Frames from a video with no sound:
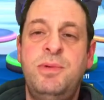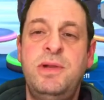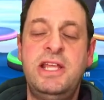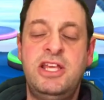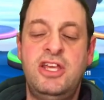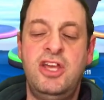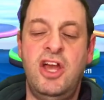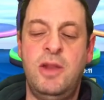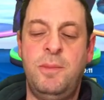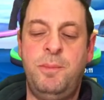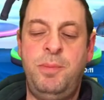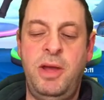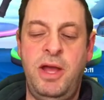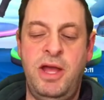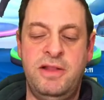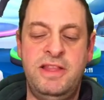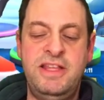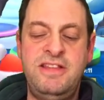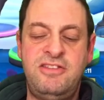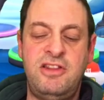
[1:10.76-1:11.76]
pretty good,
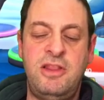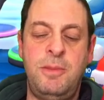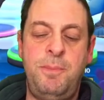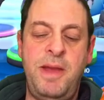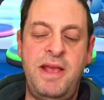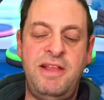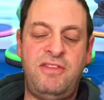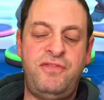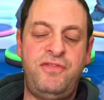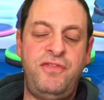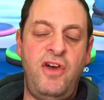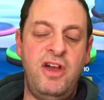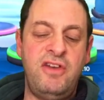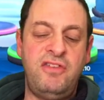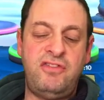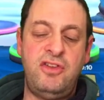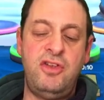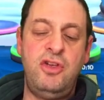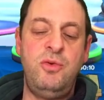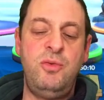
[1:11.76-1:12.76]
but these are the best
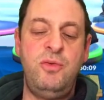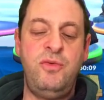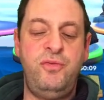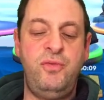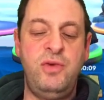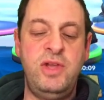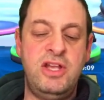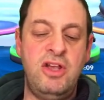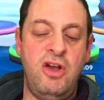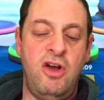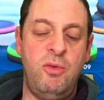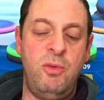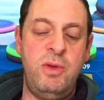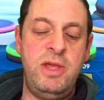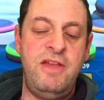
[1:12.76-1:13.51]
five. So who have we got?